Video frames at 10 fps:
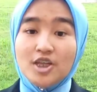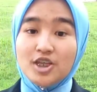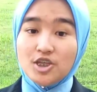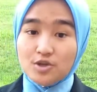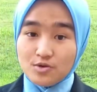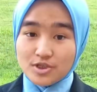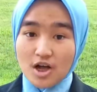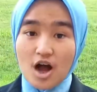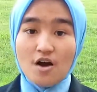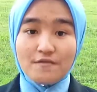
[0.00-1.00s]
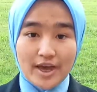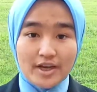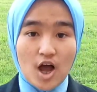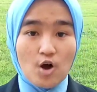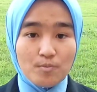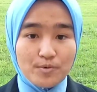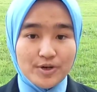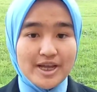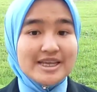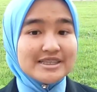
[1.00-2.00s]
The use of an
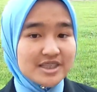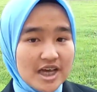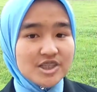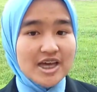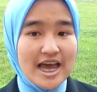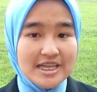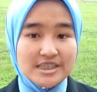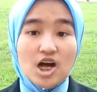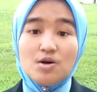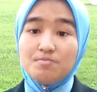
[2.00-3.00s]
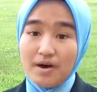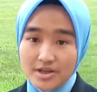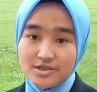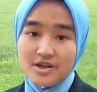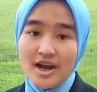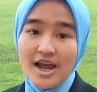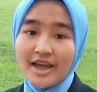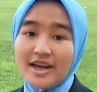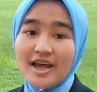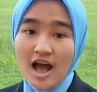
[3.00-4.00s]
output such as a buzzer
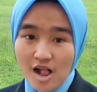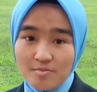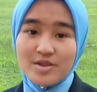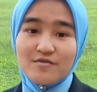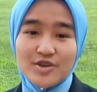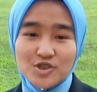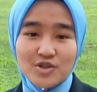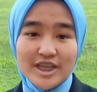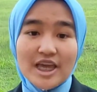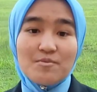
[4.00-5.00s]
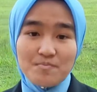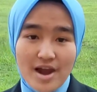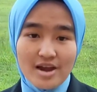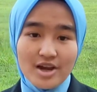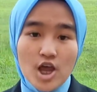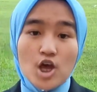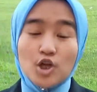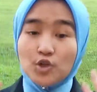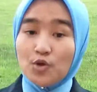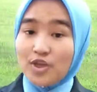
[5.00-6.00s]
can help the visually impaired
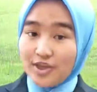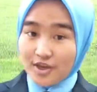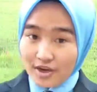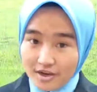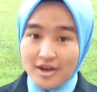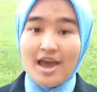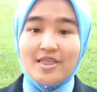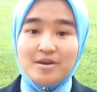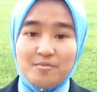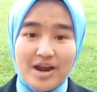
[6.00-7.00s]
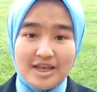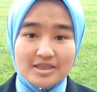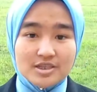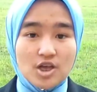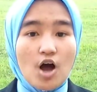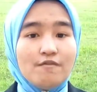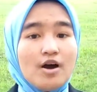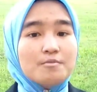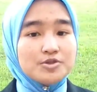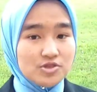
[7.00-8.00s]
to hear the presence of
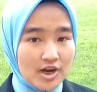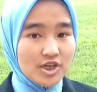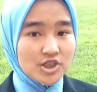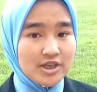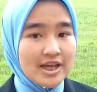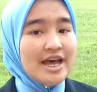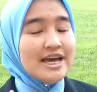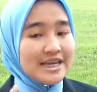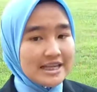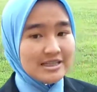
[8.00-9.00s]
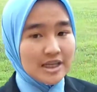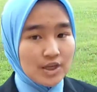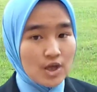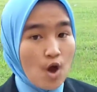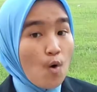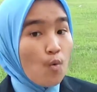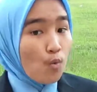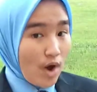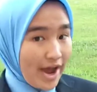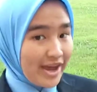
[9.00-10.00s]
obstruction easily.
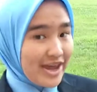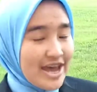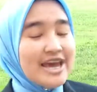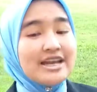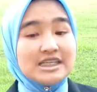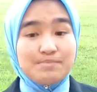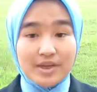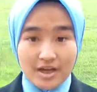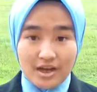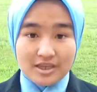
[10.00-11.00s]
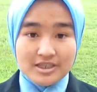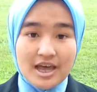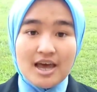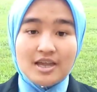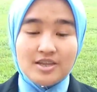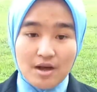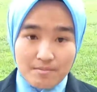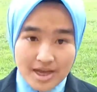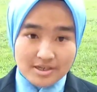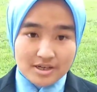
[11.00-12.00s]
Why? It is because the
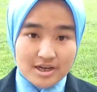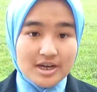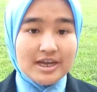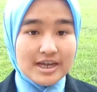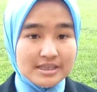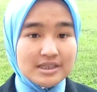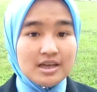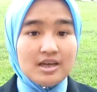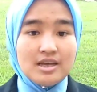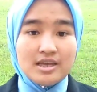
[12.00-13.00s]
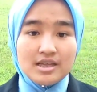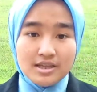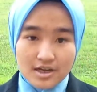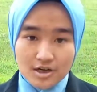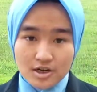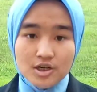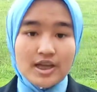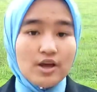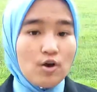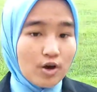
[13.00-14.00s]
buzzer is near
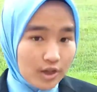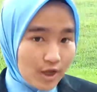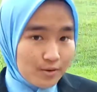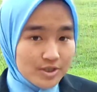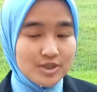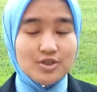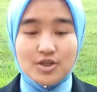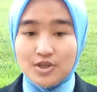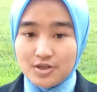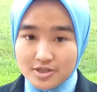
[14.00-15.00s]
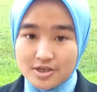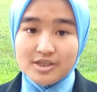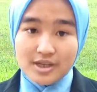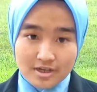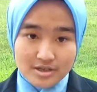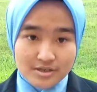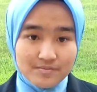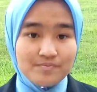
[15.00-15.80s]
or close to the user's ears.